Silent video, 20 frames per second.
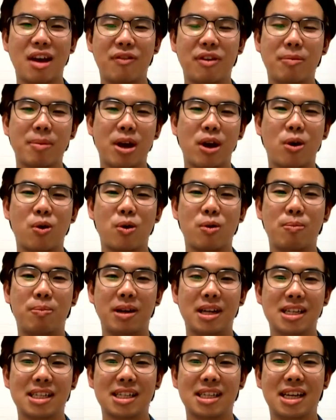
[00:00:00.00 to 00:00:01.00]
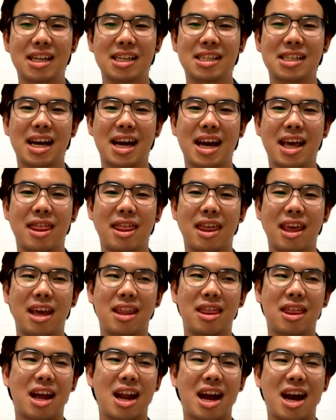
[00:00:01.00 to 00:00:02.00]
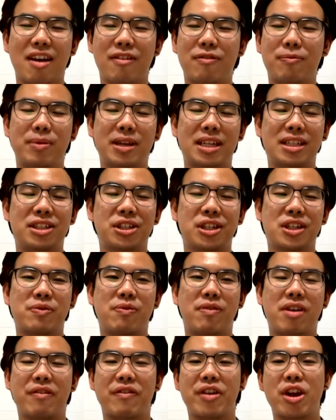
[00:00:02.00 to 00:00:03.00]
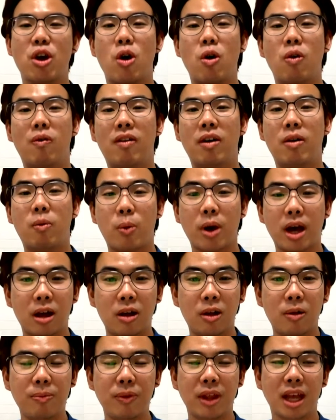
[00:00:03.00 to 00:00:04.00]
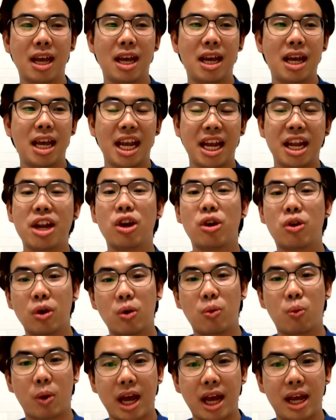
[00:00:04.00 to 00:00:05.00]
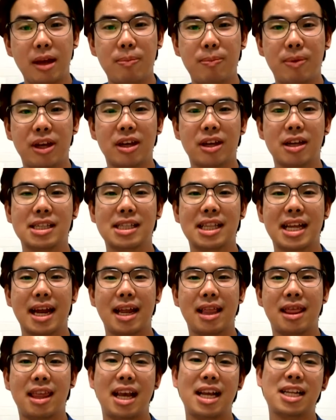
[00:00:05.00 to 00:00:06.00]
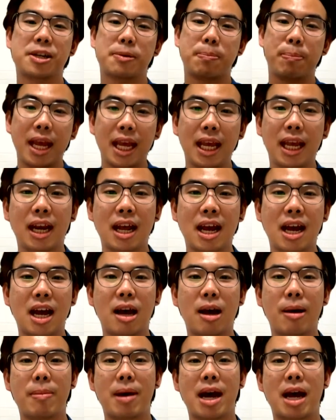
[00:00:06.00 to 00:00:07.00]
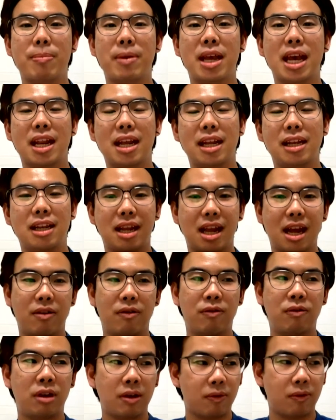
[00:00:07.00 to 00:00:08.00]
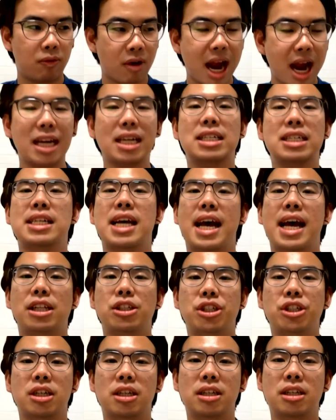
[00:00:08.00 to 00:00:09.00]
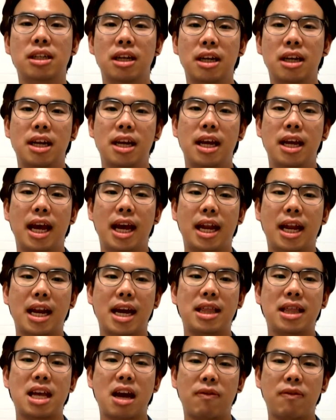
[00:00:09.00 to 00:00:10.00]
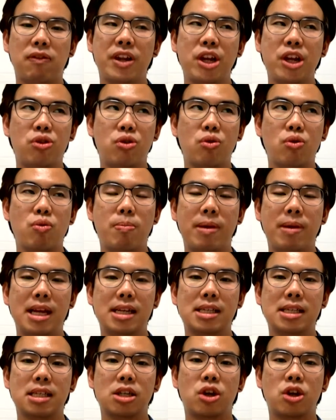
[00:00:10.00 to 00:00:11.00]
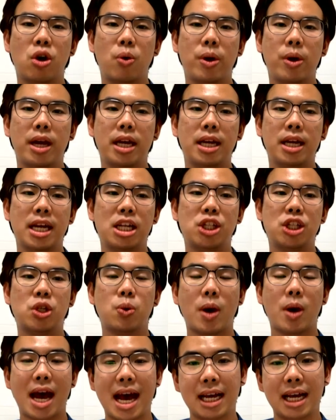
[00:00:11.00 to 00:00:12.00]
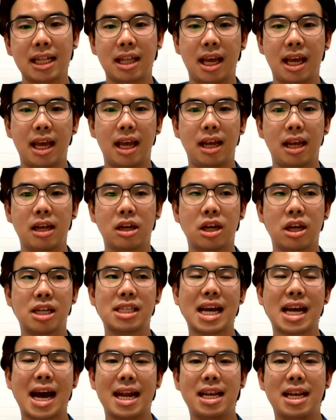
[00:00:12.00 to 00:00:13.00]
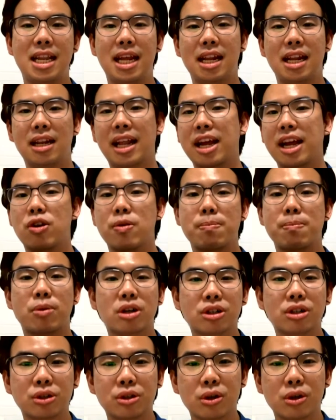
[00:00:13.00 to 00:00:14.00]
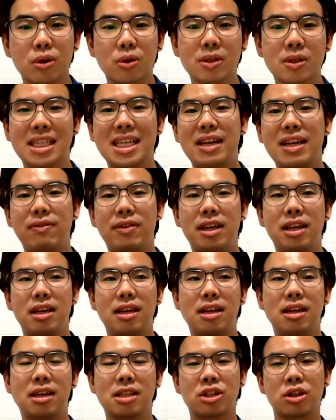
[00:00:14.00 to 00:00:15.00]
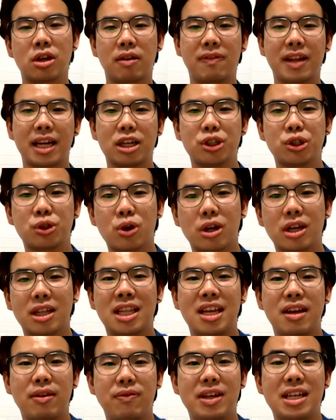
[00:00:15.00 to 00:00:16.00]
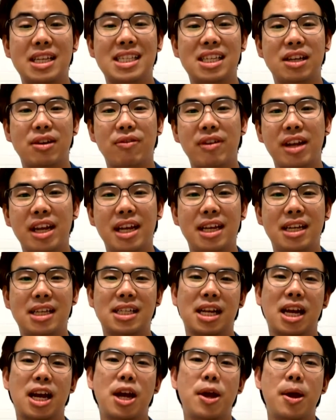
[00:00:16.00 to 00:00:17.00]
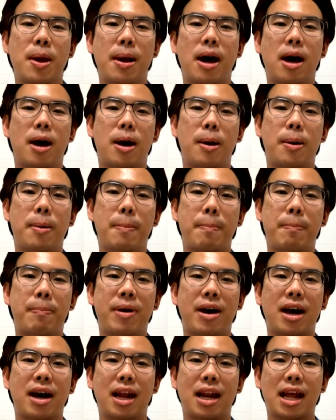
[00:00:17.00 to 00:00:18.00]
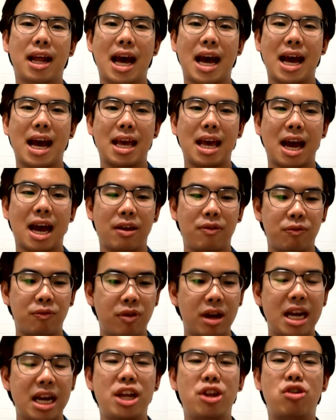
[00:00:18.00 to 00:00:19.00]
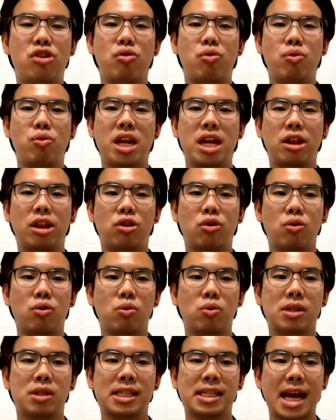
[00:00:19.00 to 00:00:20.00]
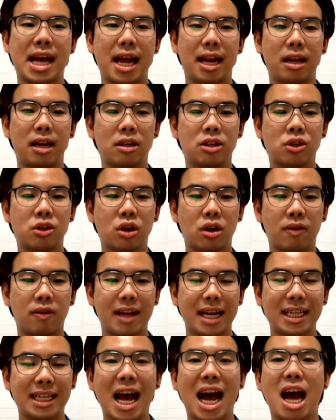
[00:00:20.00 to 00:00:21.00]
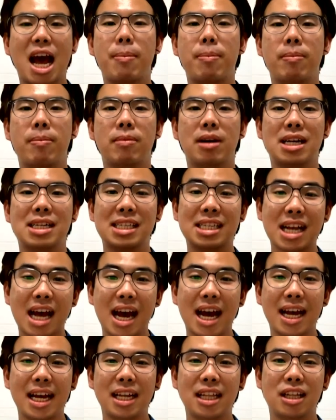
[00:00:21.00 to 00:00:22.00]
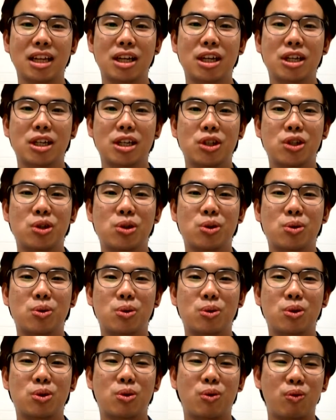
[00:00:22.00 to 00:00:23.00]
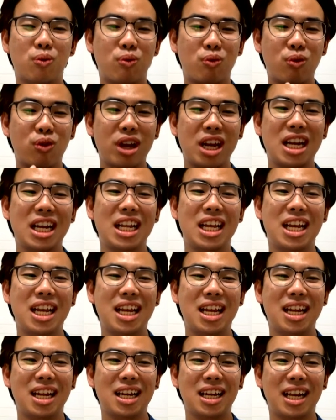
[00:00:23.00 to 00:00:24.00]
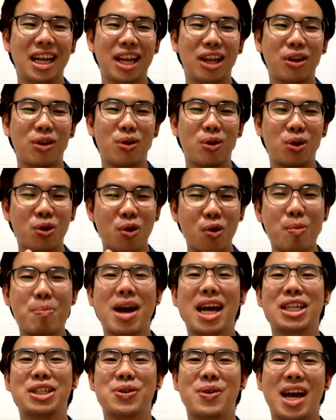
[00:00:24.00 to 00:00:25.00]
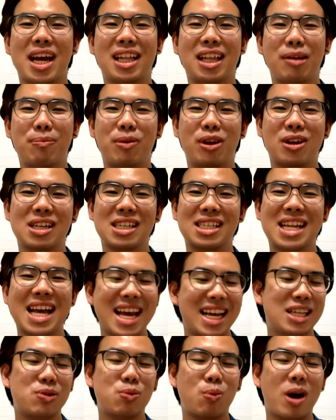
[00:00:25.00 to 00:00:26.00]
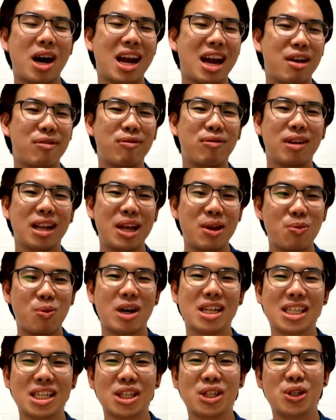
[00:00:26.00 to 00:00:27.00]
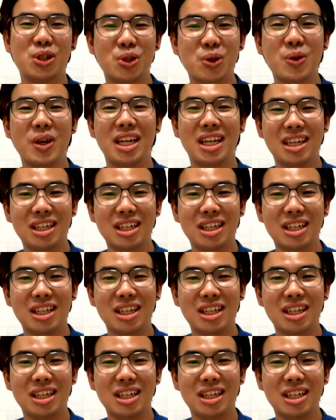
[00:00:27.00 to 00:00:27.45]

having my own business, I think that I've been just very overwhelmed in a good way, because like things are picking up, I'm getting the right attention, and I definitely do miss going into acting, because I did like commercials, TV, sort of like a short TV series, but I really do need to set sort of like time aside to really like, you know, go back to acting, because that is what I really wanted to do